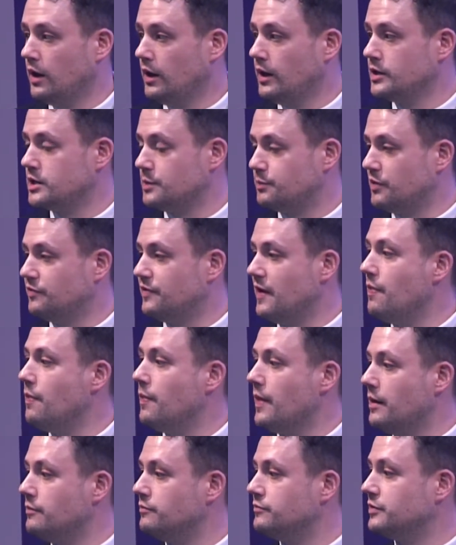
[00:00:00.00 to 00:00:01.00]
to prevent
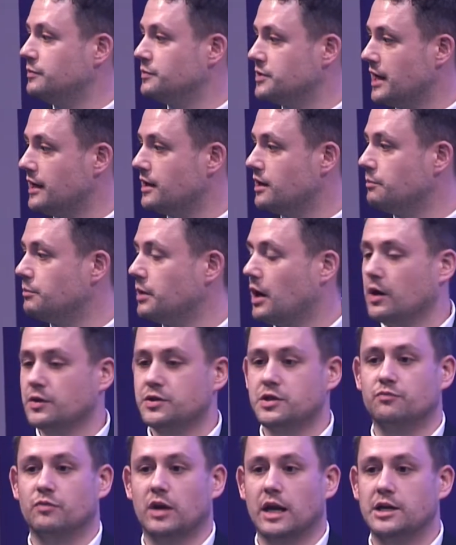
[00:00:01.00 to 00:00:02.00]
them from taking part
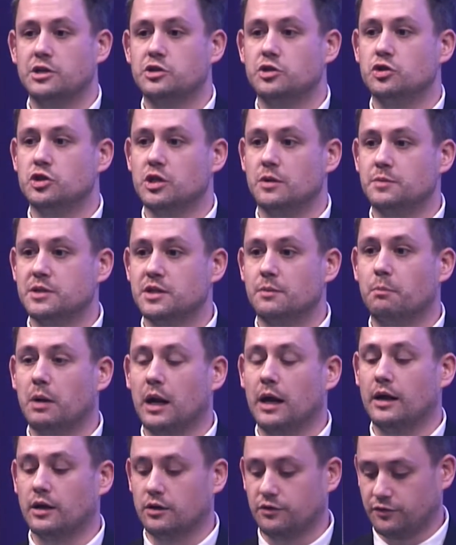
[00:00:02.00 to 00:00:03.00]
in relationships and
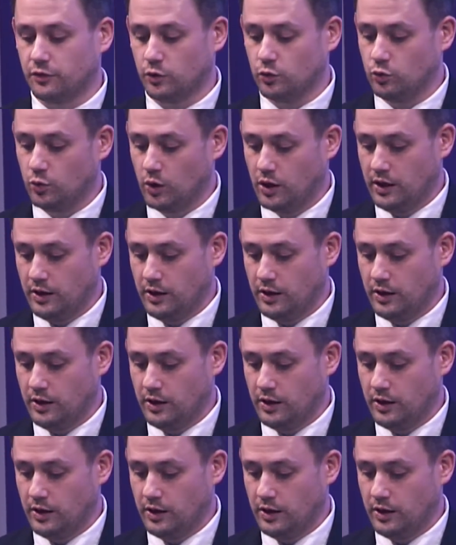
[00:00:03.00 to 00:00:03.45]
playing a full